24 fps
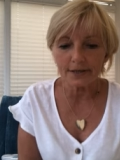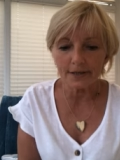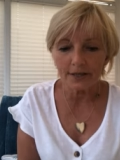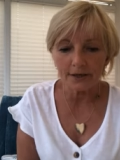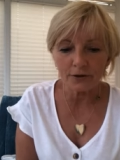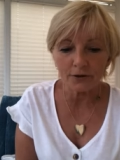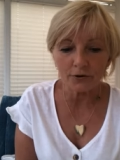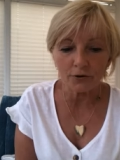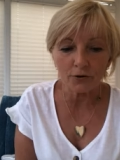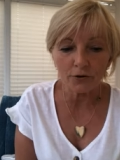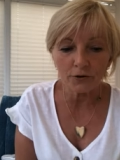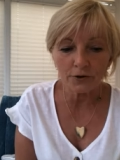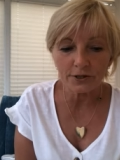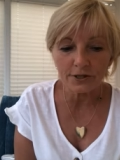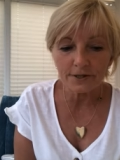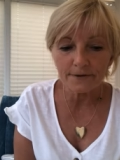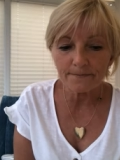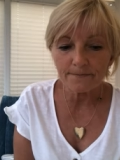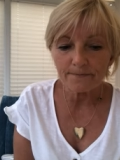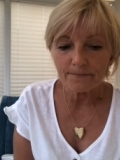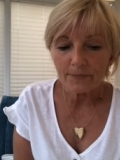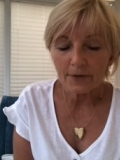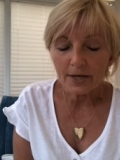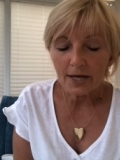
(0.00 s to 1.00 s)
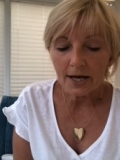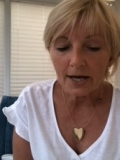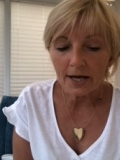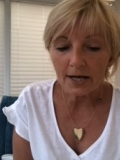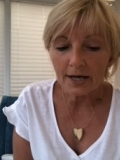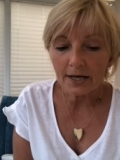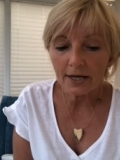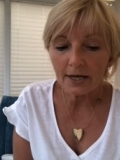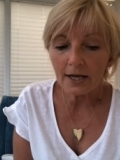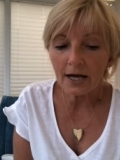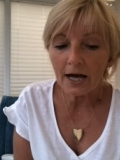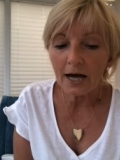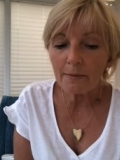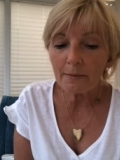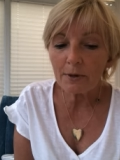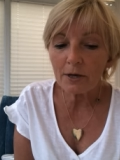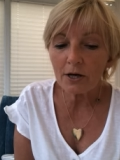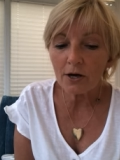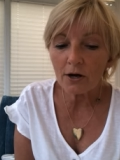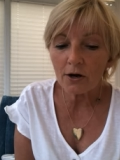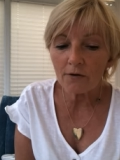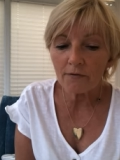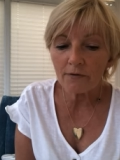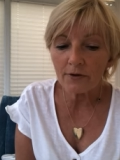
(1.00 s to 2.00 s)
he thought, and climbing
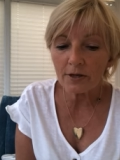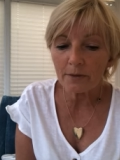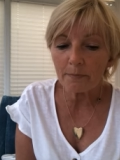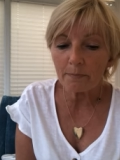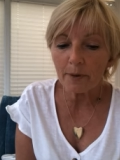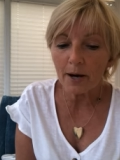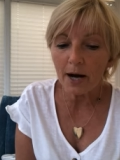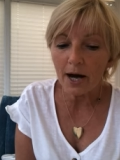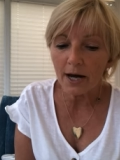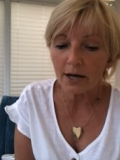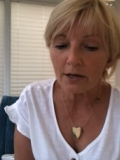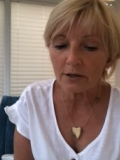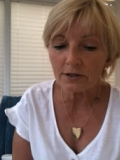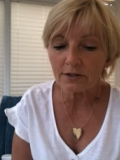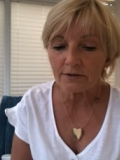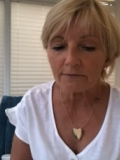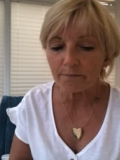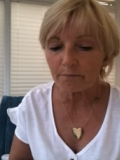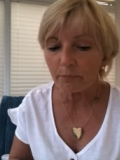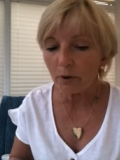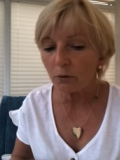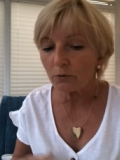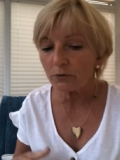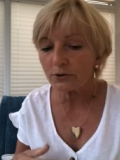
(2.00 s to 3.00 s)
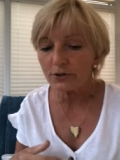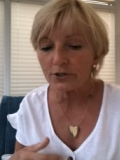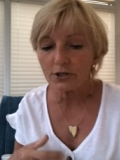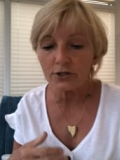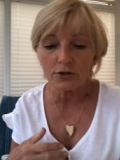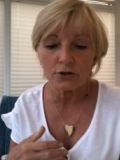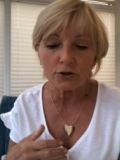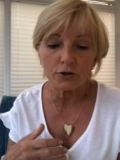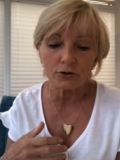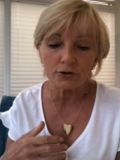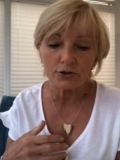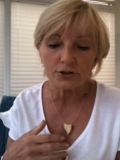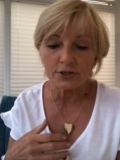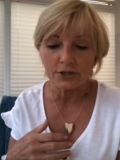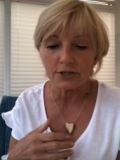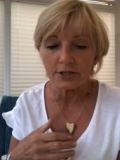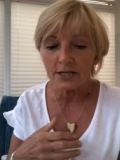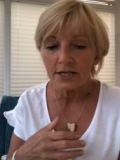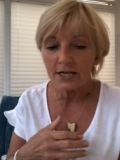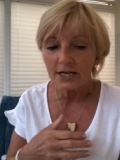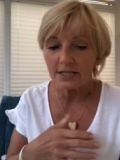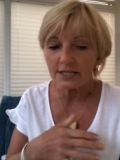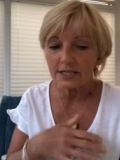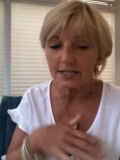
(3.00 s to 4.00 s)
over the piles of bolts and nuts and
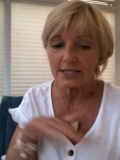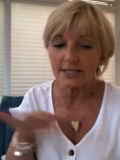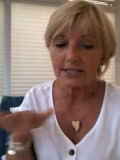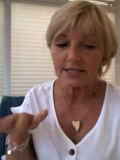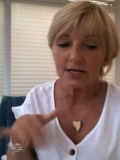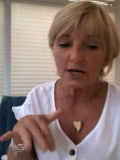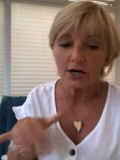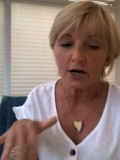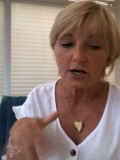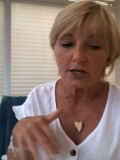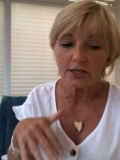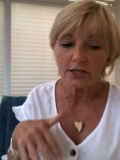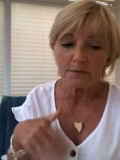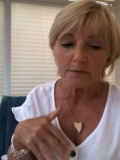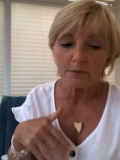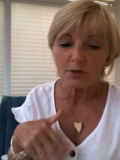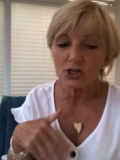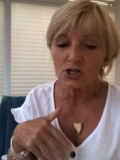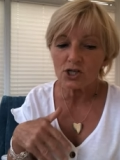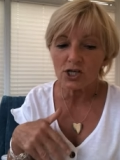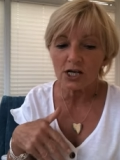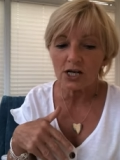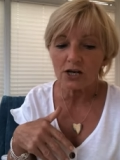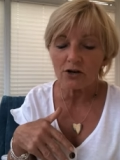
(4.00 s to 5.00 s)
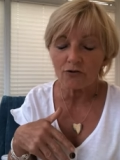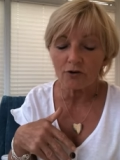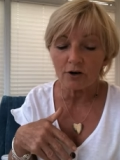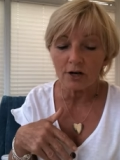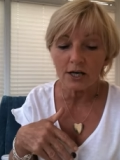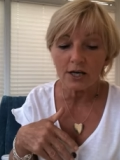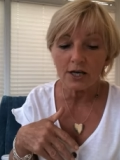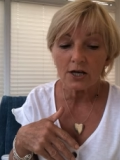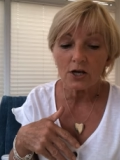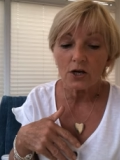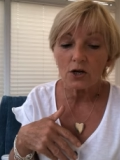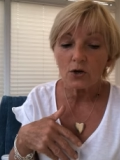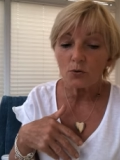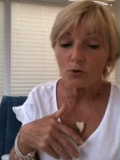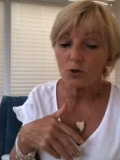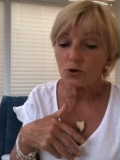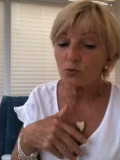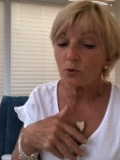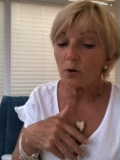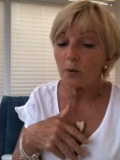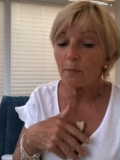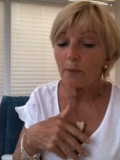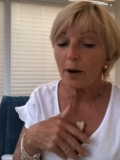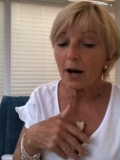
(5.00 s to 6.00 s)
discarded machinery which
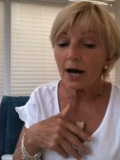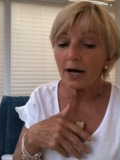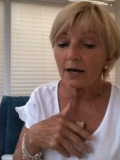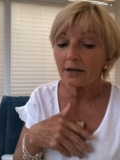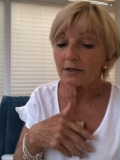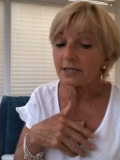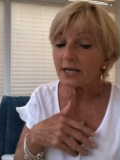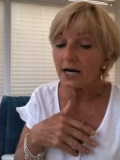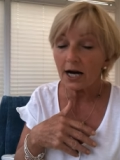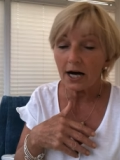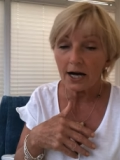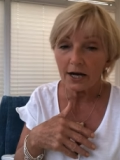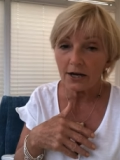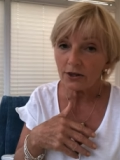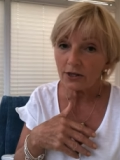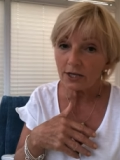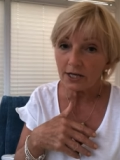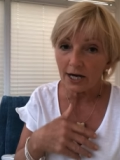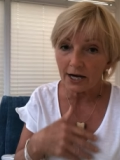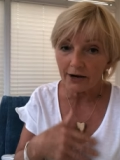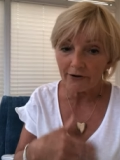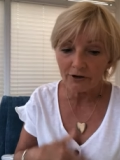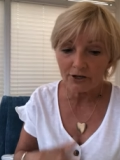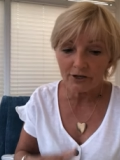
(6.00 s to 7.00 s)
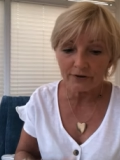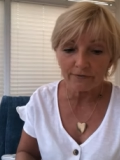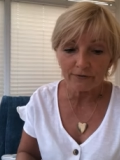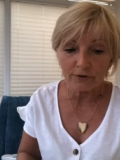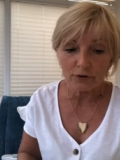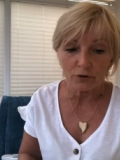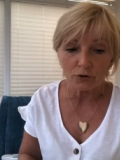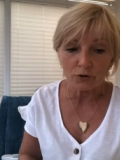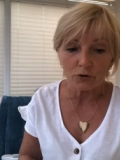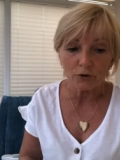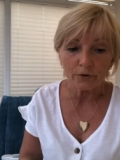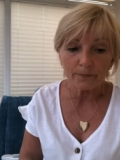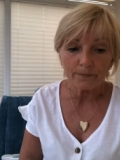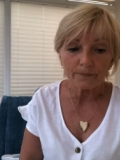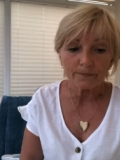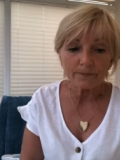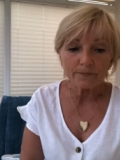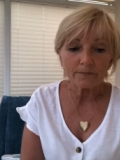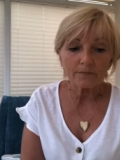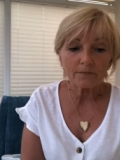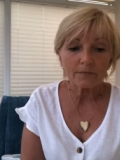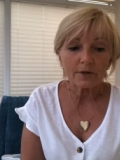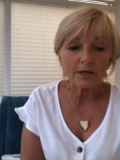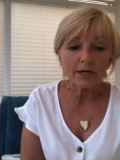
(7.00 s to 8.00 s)
were piled high on the garage floor,
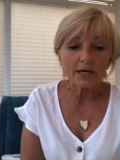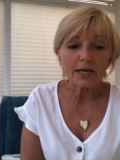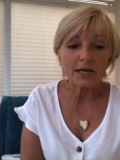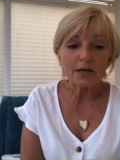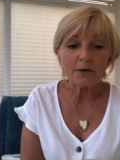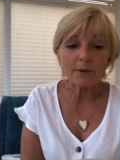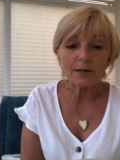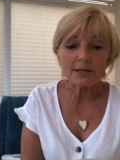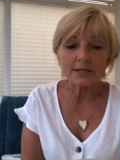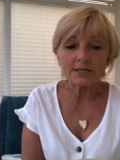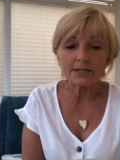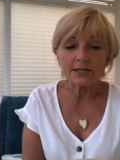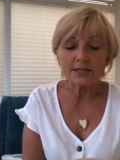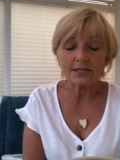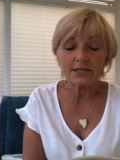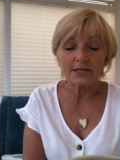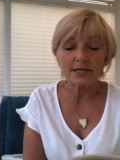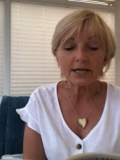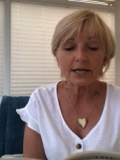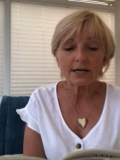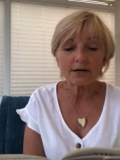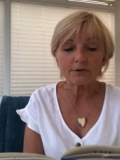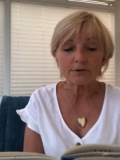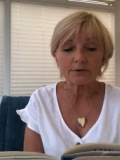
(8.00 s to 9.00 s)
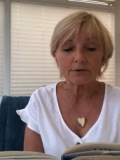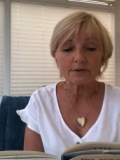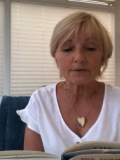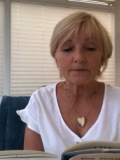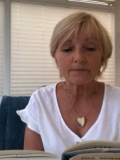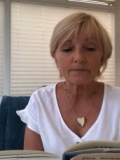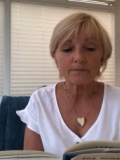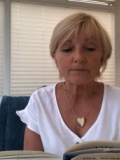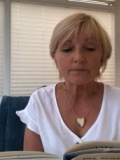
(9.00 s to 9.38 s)
he went into the house.